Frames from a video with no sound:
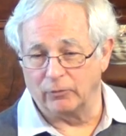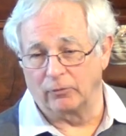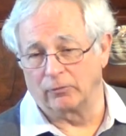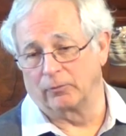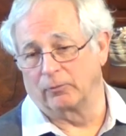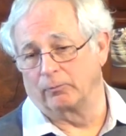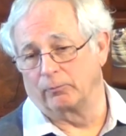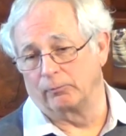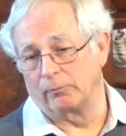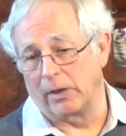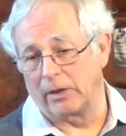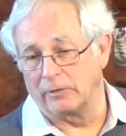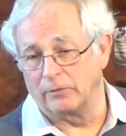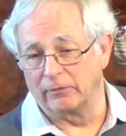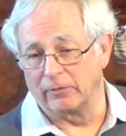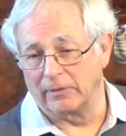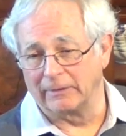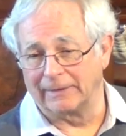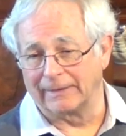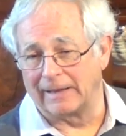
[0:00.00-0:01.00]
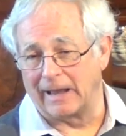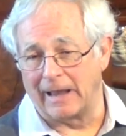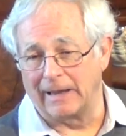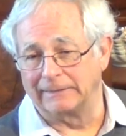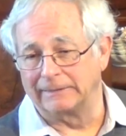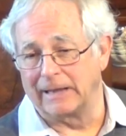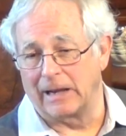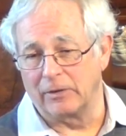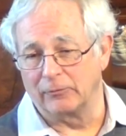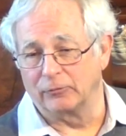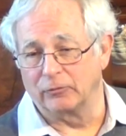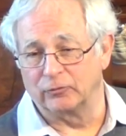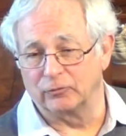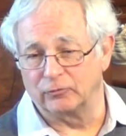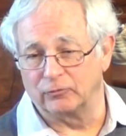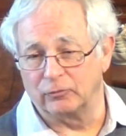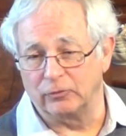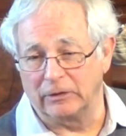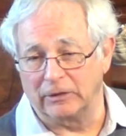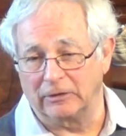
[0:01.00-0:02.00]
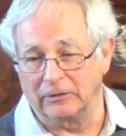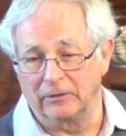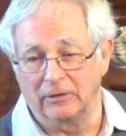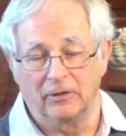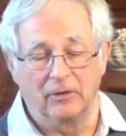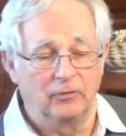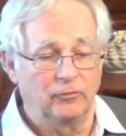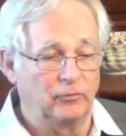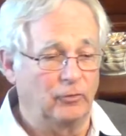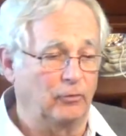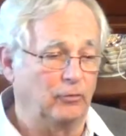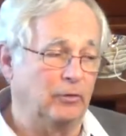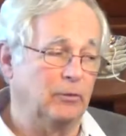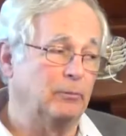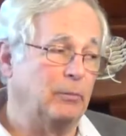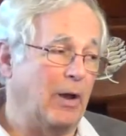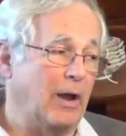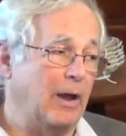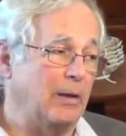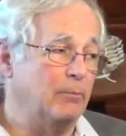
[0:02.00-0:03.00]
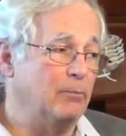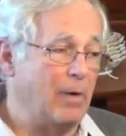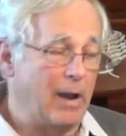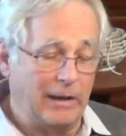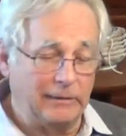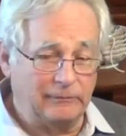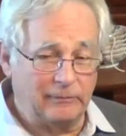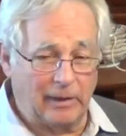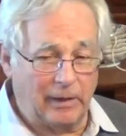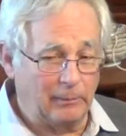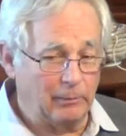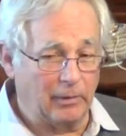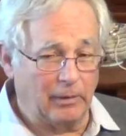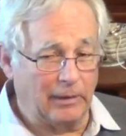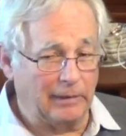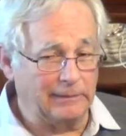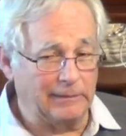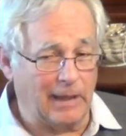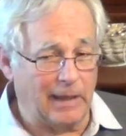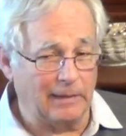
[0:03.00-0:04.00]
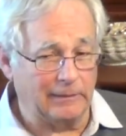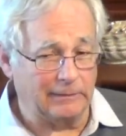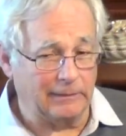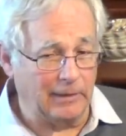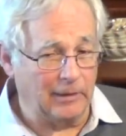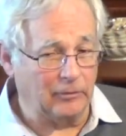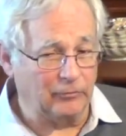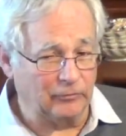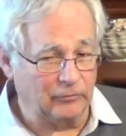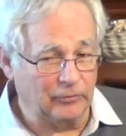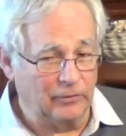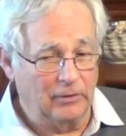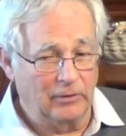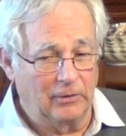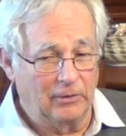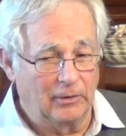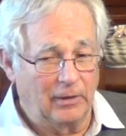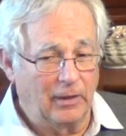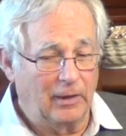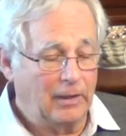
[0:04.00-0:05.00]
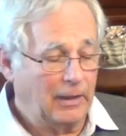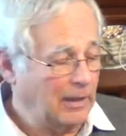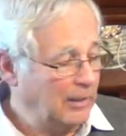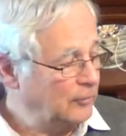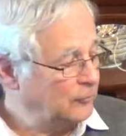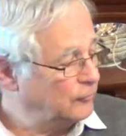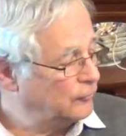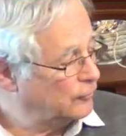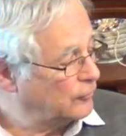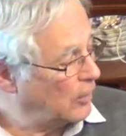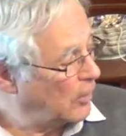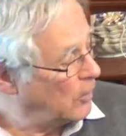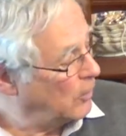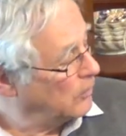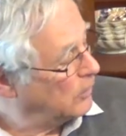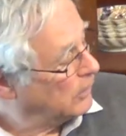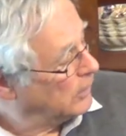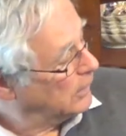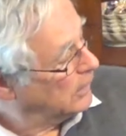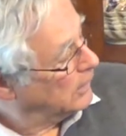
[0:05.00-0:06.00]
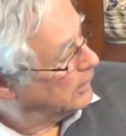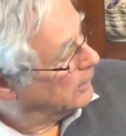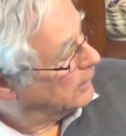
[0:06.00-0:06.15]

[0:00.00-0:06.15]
so better than the guy down the street. So you'd buy my table and not his. And so